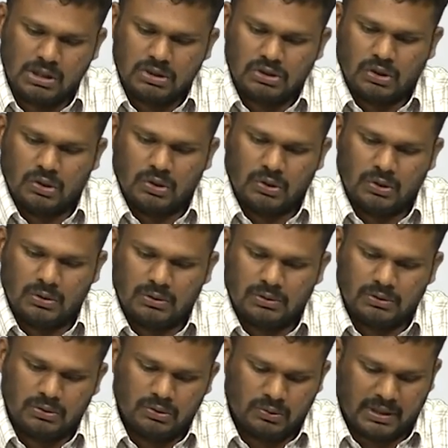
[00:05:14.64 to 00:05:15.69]
So
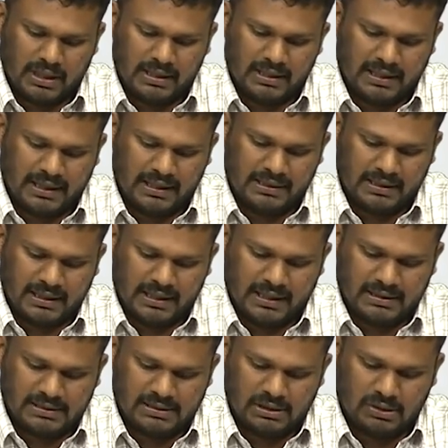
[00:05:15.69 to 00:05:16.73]
you can write
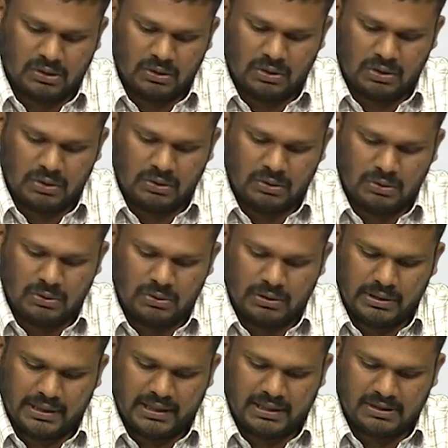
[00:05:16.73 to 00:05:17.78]
x equal to
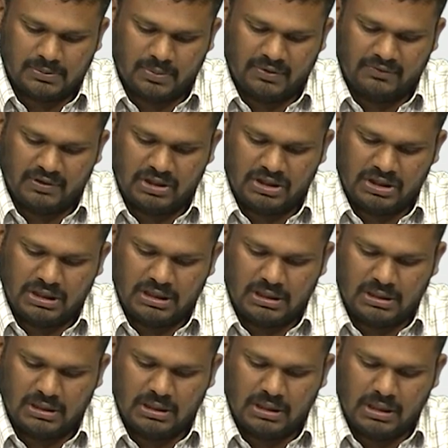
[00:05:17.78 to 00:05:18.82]
x power
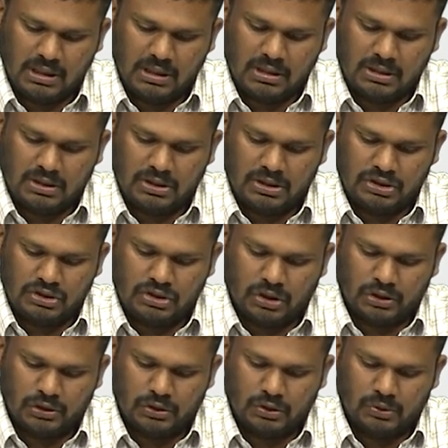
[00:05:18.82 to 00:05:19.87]
G
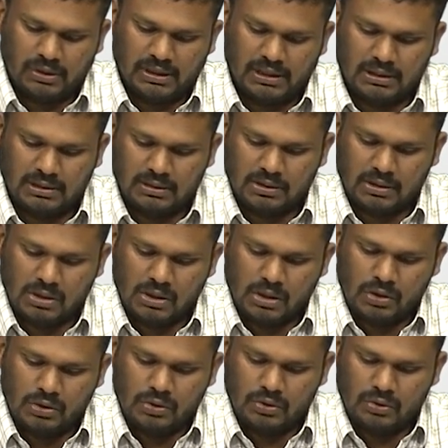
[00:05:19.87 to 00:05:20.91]
disjoint union
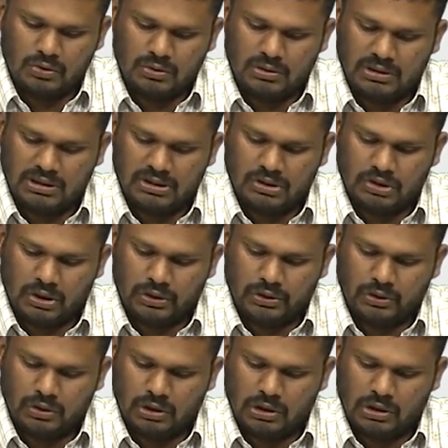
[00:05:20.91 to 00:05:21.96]
disjoint
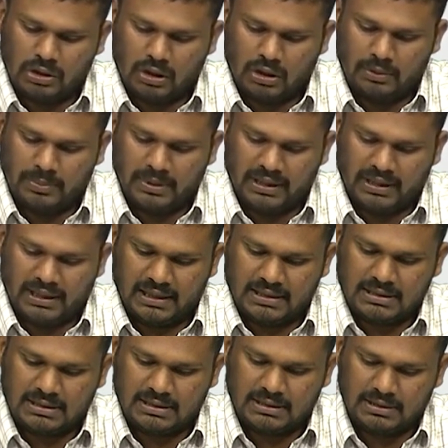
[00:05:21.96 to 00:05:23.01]
union orbit
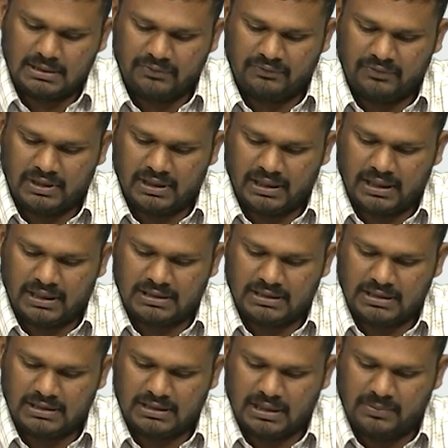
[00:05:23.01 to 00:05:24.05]
x, where
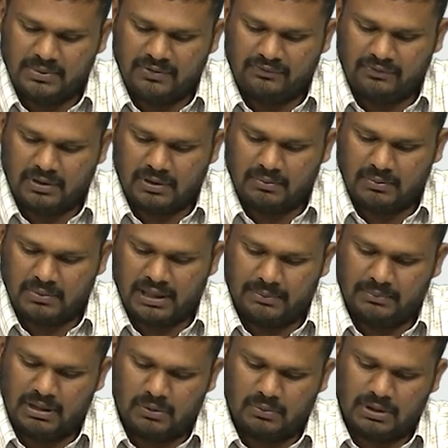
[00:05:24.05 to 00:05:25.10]
x is coming from
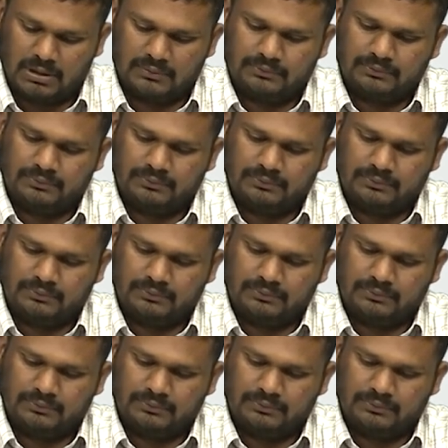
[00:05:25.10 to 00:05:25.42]
lambda one.